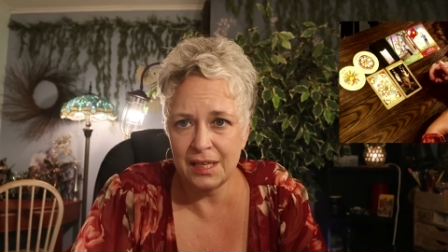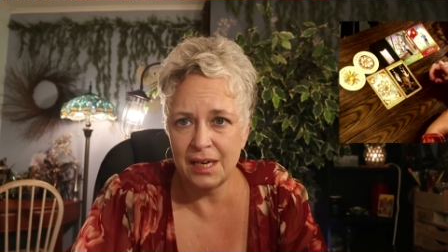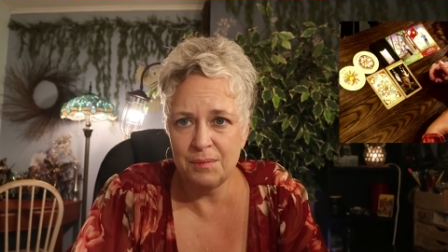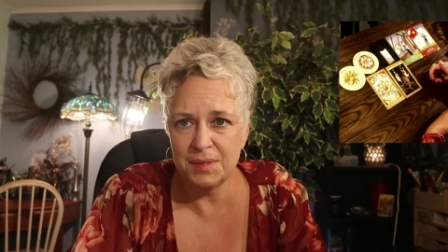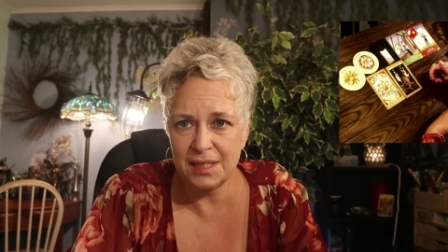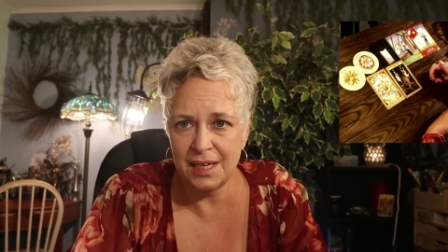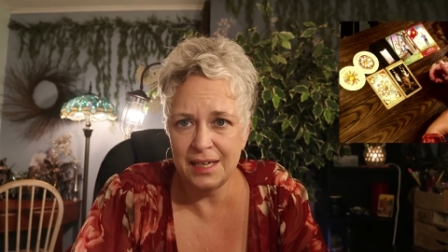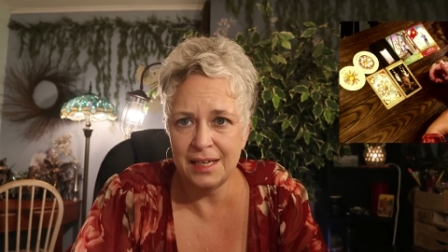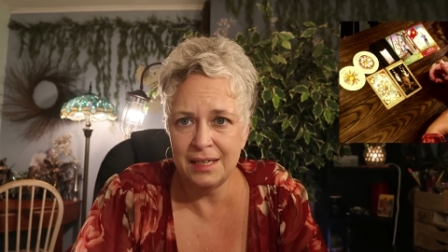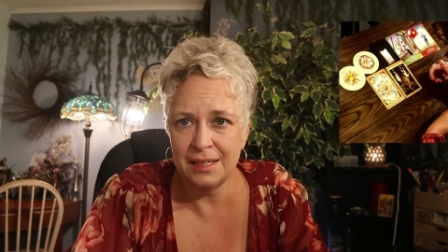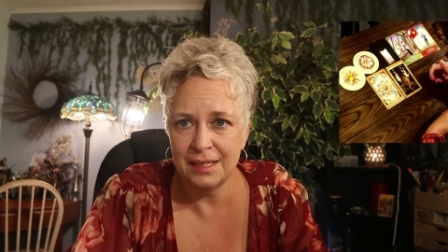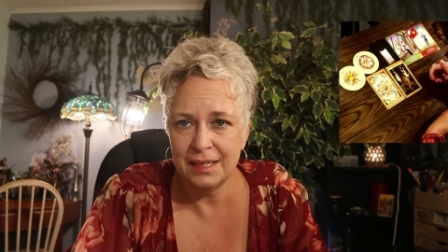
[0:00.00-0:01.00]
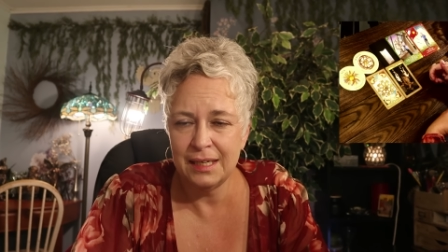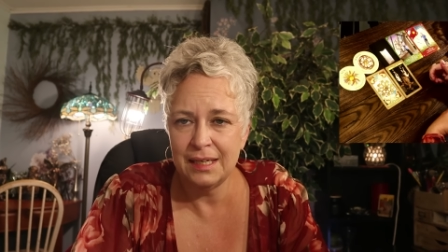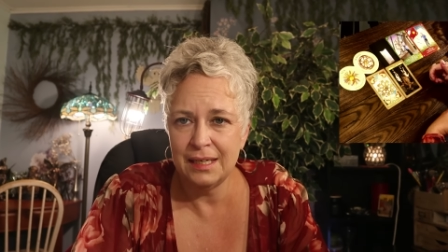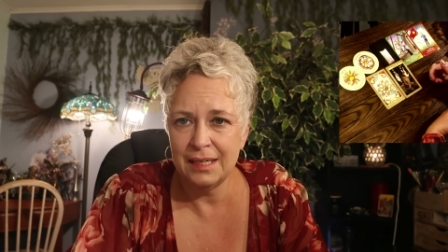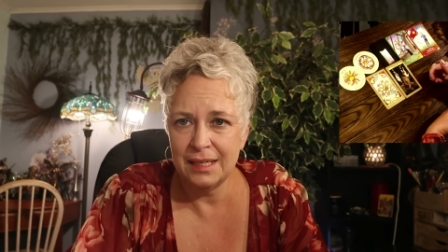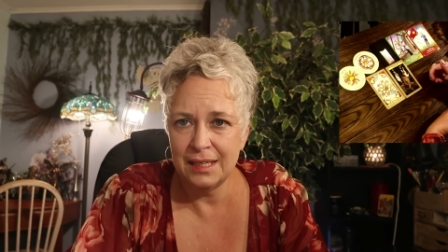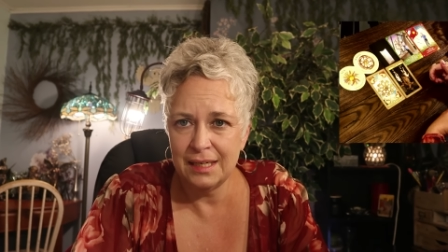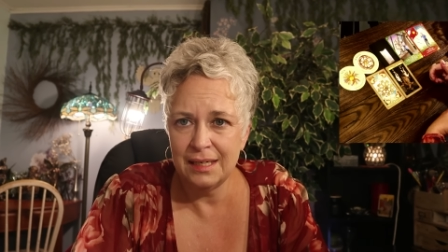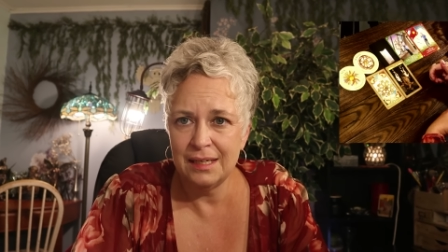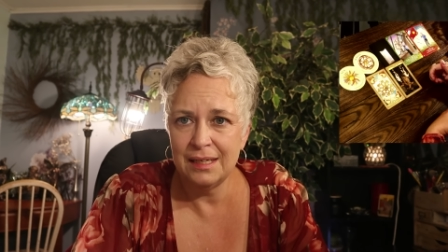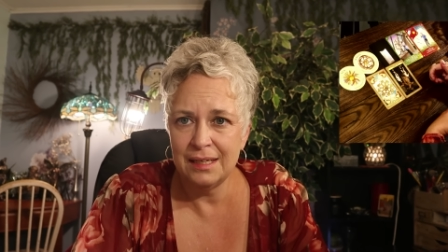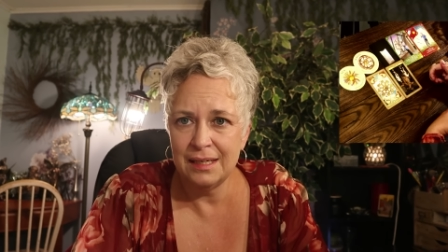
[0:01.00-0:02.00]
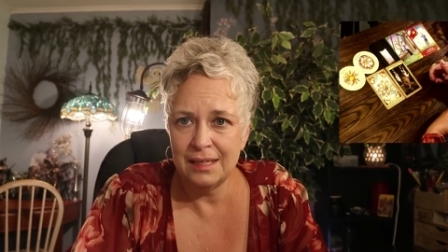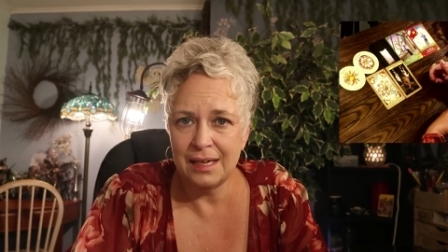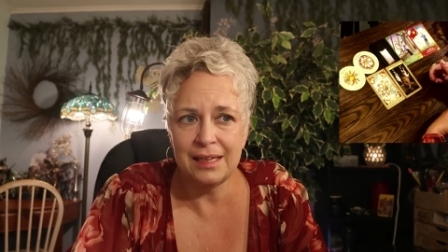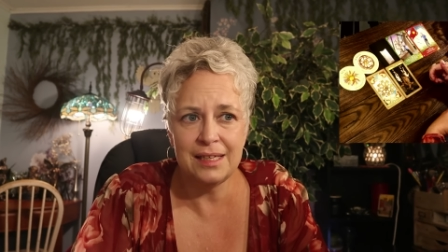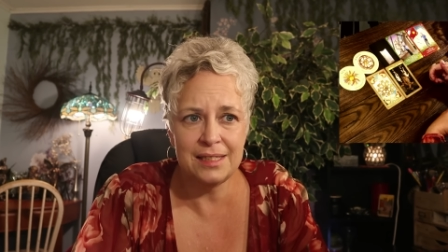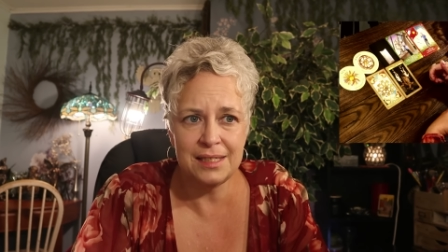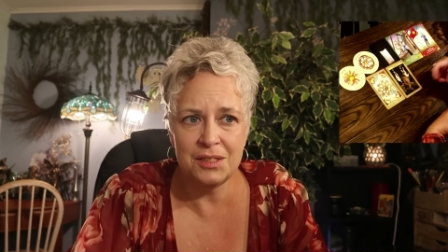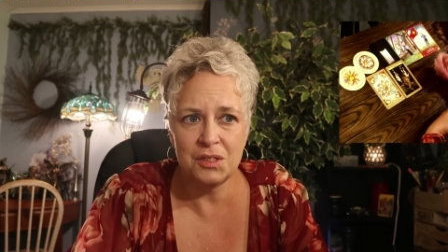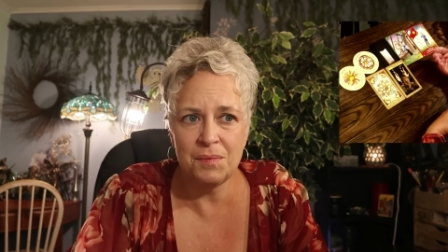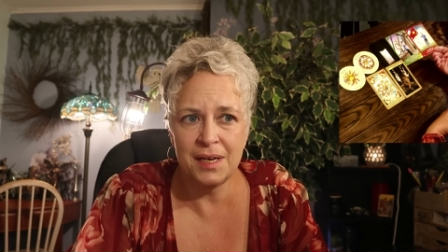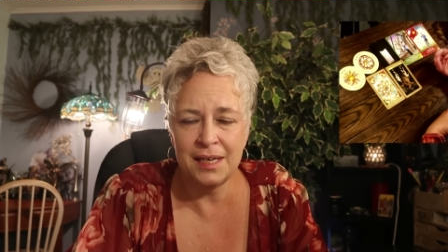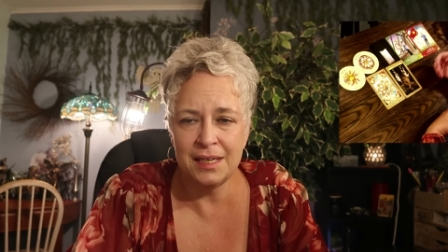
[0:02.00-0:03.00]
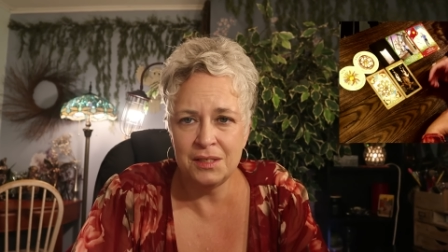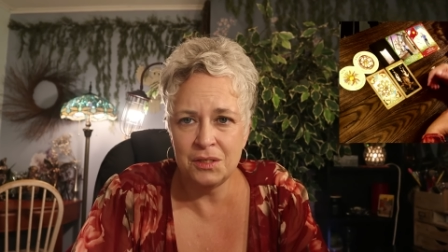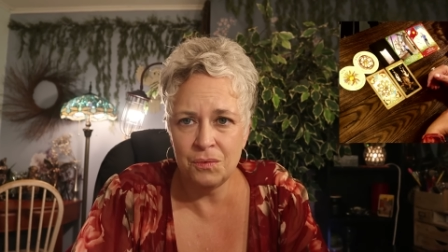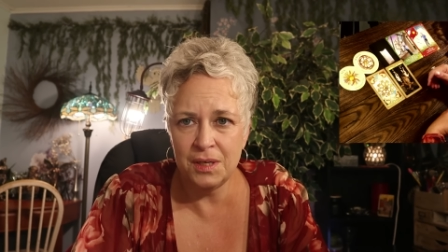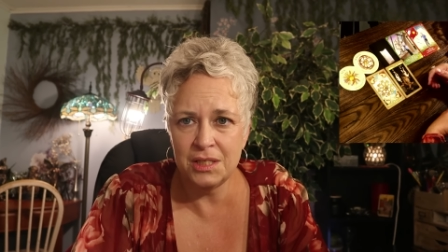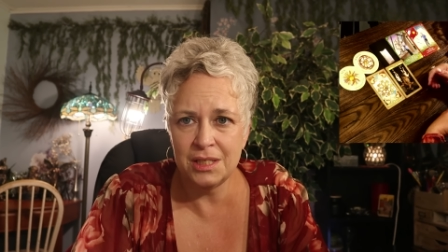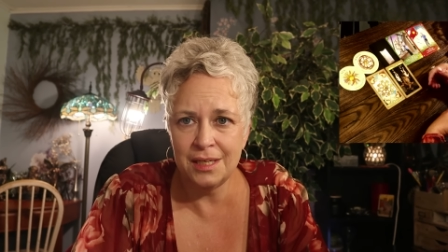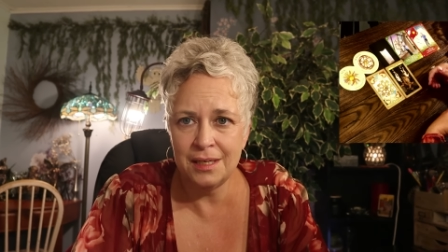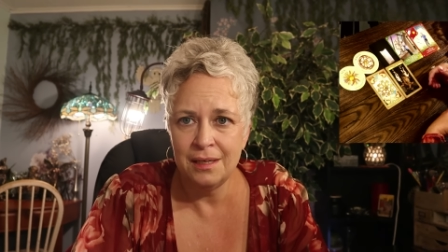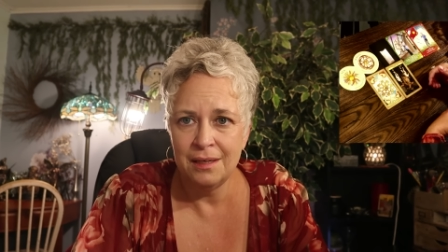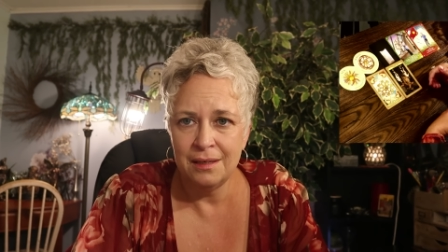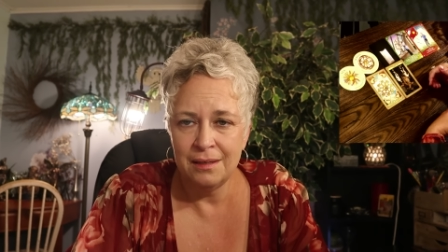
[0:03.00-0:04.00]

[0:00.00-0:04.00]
that I'm saying. I listen to my intuition.